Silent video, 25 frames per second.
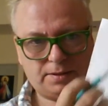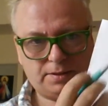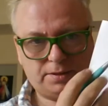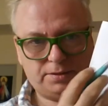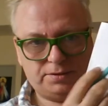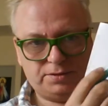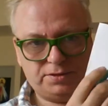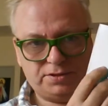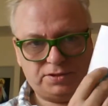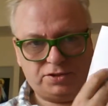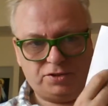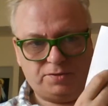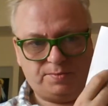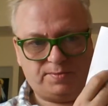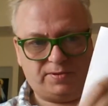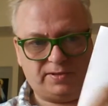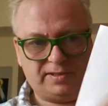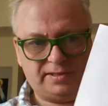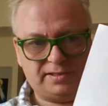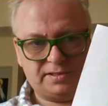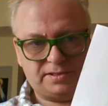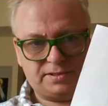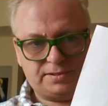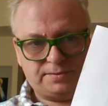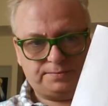just 2
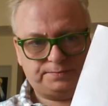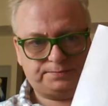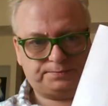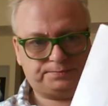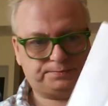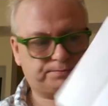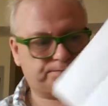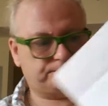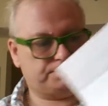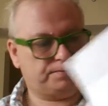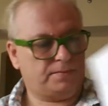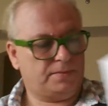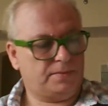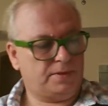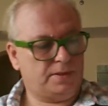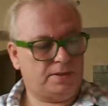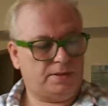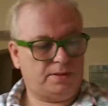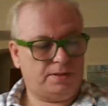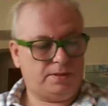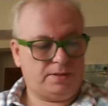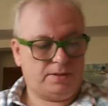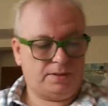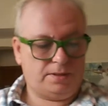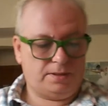points.
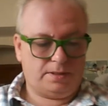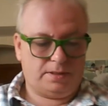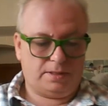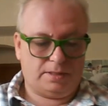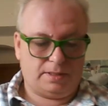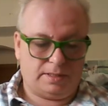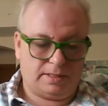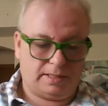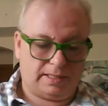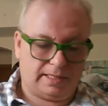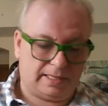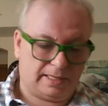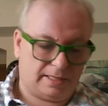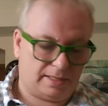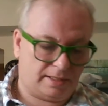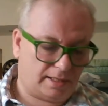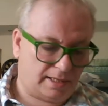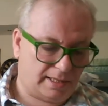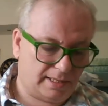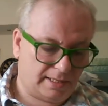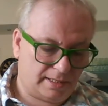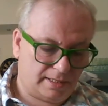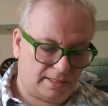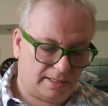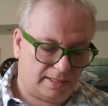And
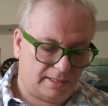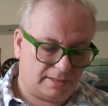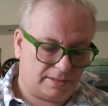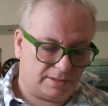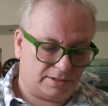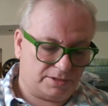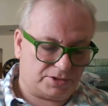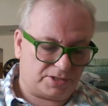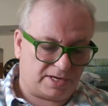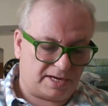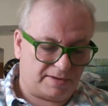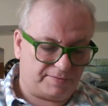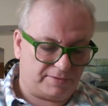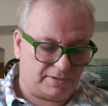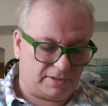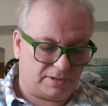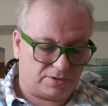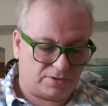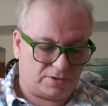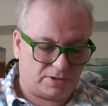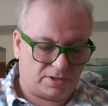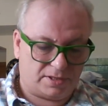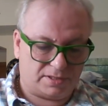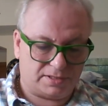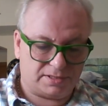I can either travel
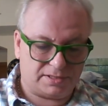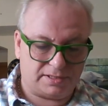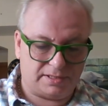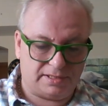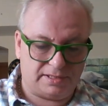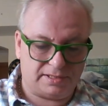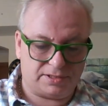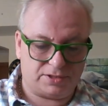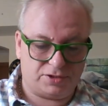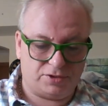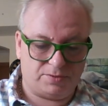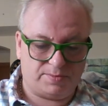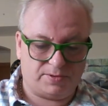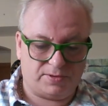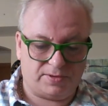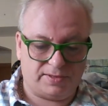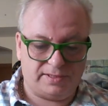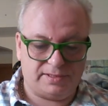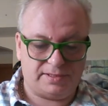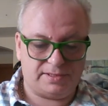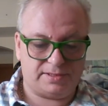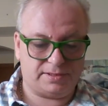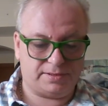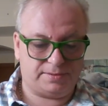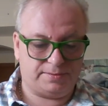across these 2
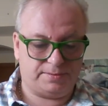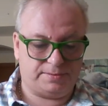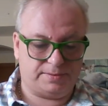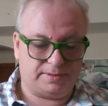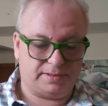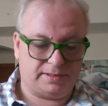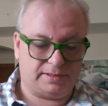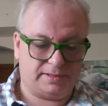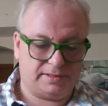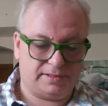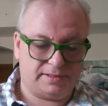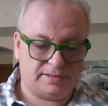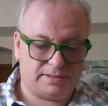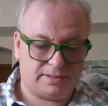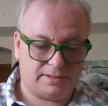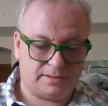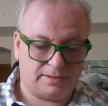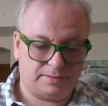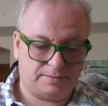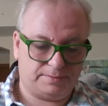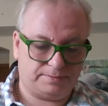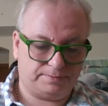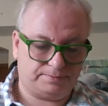points like this,